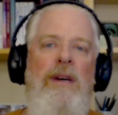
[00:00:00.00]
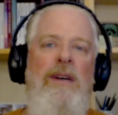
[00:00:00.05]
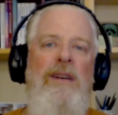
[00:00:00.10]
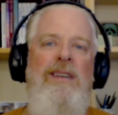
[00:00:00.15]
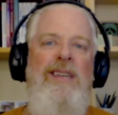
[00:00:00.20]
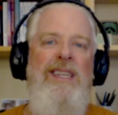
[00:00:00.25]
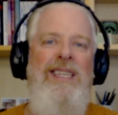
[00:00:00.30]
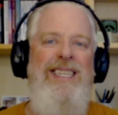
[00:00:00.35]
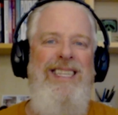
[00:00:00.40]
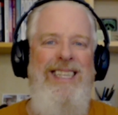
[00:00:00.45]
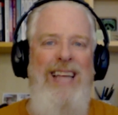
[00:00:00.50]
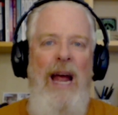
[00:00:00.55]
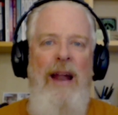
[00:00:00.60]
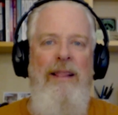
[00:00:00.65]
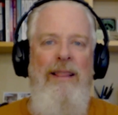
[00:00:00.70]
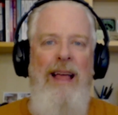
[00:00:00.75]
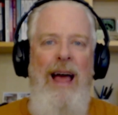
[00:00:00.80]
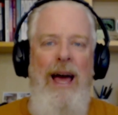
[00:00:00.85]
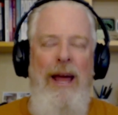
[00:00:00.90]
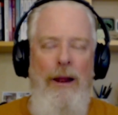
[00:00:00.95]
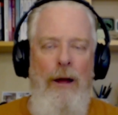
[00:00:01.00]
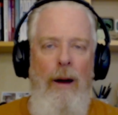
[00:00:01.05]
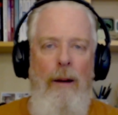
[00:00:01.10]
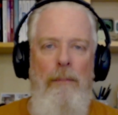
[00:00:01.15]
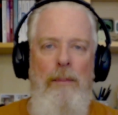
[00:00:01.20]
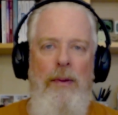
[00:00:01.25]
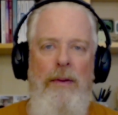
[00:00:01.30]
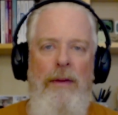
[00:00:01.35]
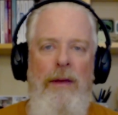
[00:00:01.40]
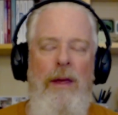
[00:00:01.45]
to set that up
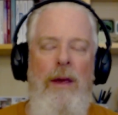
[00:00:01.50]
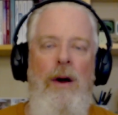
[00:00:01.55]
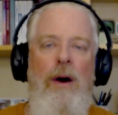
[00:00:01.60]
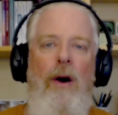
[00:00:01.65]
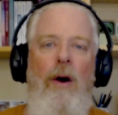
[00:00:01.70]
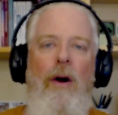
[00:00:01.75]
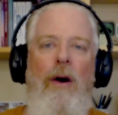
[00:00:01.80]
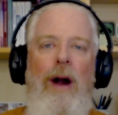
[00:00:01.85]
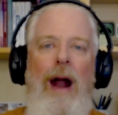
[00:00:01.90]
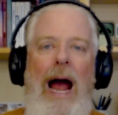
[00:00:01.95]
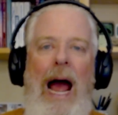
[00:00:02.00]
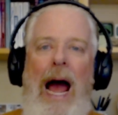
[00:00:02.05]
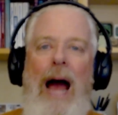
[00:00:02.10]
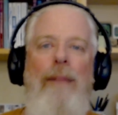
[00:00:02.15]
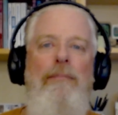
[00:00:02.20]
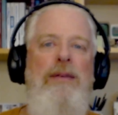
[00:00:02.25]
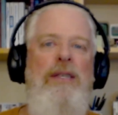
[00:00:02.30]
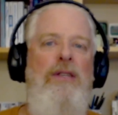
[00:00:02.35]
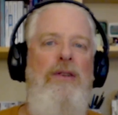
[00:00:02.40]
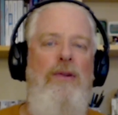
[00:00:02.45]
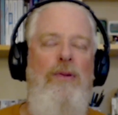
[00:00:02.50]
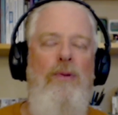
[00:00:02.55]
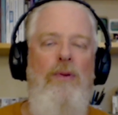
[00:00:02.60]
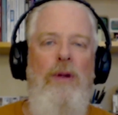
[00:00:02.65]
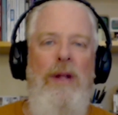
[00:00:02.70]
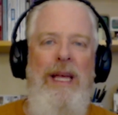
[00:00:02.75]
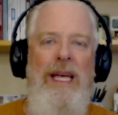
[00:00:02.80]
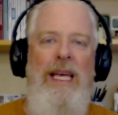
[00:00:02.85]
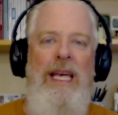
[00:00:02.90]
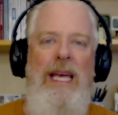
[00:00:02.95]
are
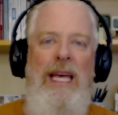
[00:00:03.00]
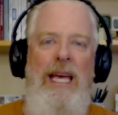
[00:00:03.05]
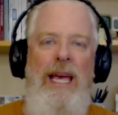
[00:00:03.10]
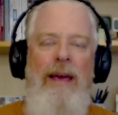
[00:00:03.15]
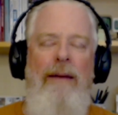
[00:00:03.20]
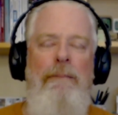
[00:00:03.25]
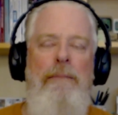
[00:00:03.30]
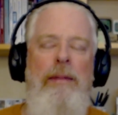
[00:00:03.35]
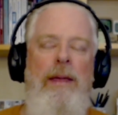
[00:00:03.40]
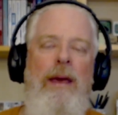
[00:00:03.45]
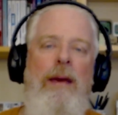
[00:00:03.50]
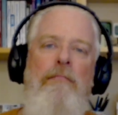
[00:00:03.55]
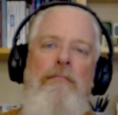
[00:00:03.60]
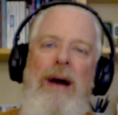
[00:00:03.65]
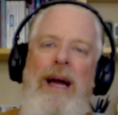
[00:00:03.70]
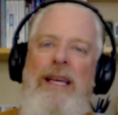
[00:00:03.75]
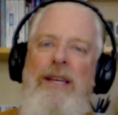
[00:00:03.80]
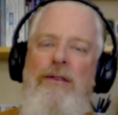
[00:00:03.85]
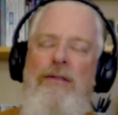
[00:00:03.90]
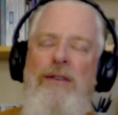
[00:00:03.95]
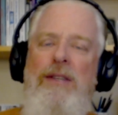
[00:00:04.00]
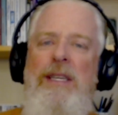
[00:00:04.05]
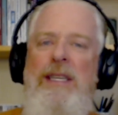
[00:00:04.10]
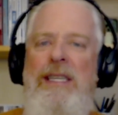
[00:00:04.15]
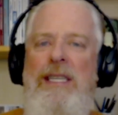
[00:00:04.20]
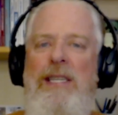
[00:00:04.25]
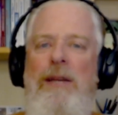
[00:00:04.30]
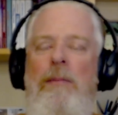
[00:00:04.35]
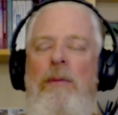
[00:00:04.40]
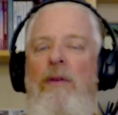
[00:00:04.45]
absolutely key. By using
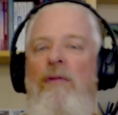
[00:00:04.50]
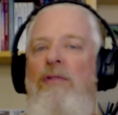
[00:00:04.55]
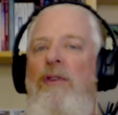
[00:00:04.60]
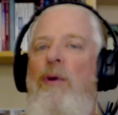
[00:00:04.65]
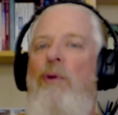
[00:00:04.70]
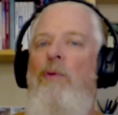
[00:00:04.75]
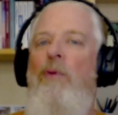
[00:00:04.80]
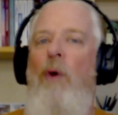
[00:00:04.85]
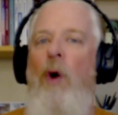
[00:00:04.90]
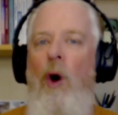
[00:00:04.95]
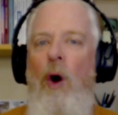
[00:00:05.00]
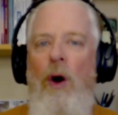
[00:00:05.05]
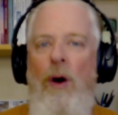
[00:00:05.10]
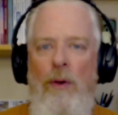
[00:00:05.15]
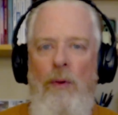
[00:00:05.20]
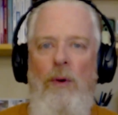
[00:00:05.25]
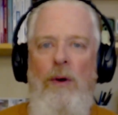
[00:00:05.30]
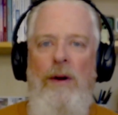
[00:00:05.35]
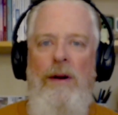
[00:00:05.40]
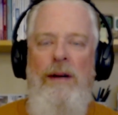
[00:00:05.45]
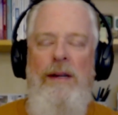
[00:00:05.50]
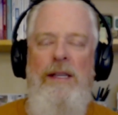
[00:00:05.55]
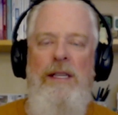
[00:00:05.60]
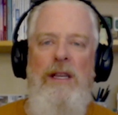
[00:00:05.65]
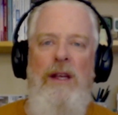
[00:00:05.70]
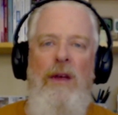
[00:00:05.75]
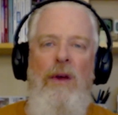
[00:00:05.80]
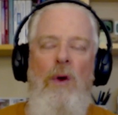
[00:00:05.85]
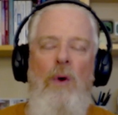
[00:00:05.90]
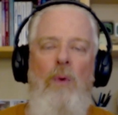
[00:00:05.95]
some of the wrong words,
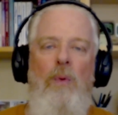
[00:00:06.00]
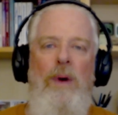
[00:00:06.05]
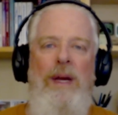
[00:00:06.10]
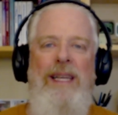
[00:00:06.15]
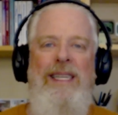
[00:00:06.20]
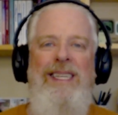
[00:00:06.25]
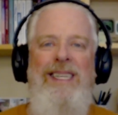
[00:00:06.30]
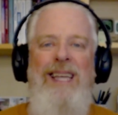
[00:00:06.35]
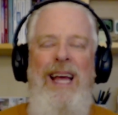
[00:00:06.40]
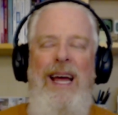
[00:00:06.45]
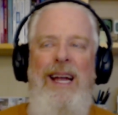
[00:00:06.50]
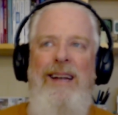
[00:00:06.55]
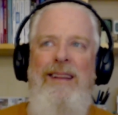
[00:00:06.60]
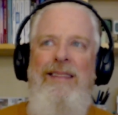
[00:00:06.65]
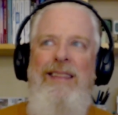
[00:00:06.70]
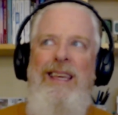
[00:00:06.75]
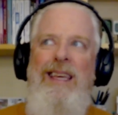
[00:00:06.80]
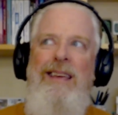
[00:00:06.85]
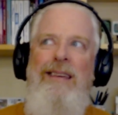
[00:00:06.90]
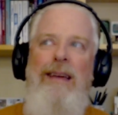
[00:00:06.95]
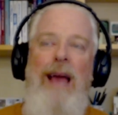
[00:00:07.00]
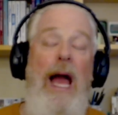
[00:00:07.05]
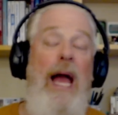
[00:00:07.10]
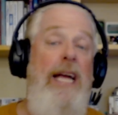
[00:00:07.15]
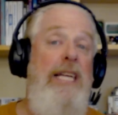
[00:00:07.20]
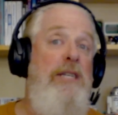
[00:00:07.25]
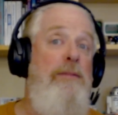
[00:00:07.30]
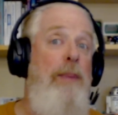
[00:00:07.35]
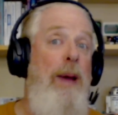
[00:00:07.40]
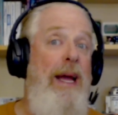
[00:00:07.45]
we set the
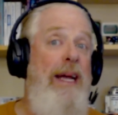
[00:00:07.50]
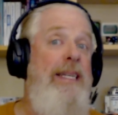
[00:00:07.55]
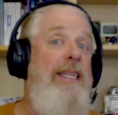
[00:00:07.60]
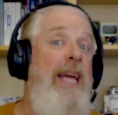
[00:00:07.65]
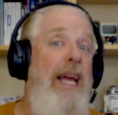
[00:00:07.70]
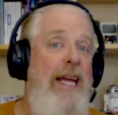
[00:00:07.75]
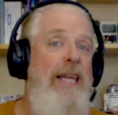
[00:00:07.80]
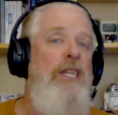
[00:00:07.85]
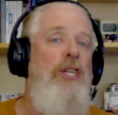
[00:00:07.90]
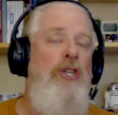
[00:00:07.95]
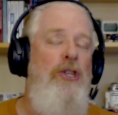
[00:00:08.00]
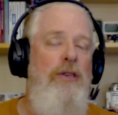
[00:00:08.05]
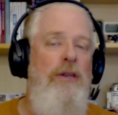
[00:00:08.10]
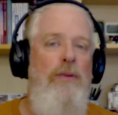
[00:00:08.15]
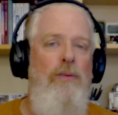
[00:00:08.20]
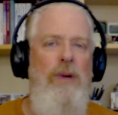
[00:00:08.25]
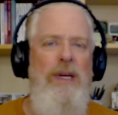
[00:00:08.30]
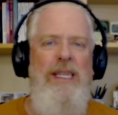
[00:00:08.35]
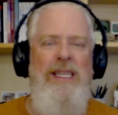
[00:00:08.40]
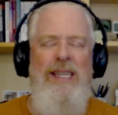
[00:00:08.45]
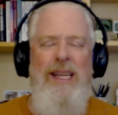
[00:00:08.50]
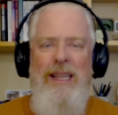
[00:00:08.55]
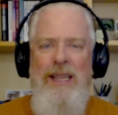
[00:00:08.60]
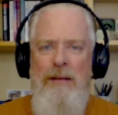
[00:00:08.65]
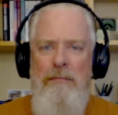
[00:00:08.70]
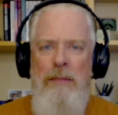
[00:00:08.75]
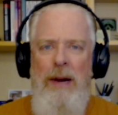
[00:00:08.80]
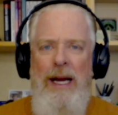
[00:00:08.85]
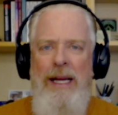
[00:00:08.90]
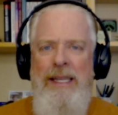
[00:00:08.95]
expectation, we set the
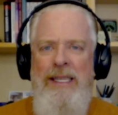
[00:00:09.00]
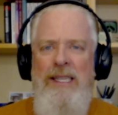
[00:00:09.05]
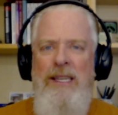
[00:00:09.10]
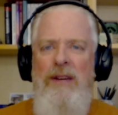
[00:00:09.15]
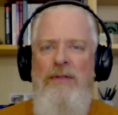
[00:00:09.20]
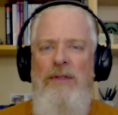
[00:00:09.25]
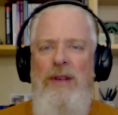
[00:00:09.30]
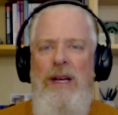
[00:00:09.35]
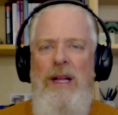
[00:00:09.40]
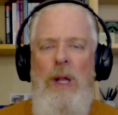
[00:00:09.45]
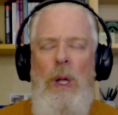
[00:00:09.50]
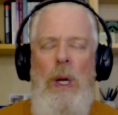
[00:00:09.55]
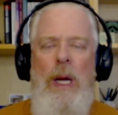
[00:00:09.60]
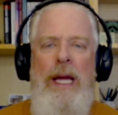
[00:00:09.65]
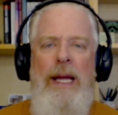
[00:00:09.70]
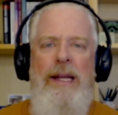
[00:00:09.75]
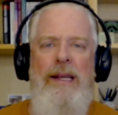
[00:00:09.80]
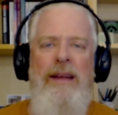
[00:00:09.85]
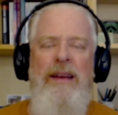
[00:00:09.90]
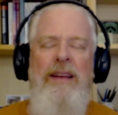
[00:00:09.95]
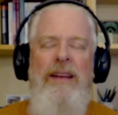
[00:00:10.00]
mindset of the client